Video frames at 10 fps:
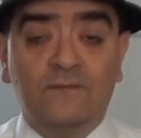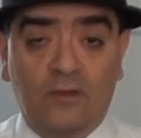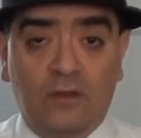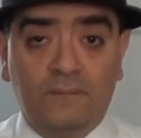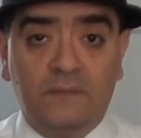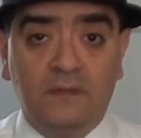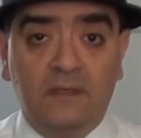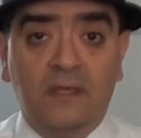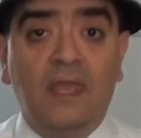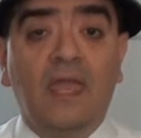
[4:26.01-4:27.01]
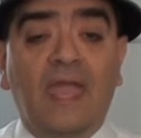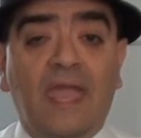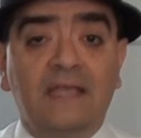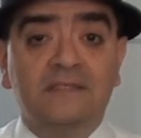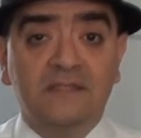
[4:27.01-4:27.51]
film
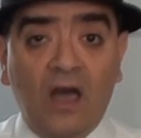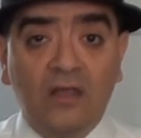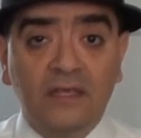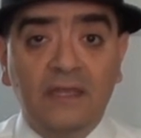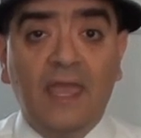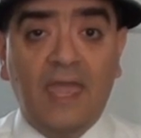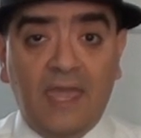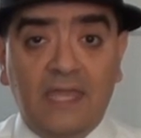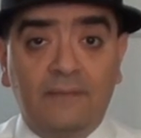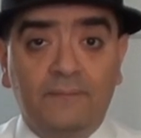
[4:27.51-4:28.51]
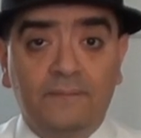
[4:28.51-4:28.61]
a solid A.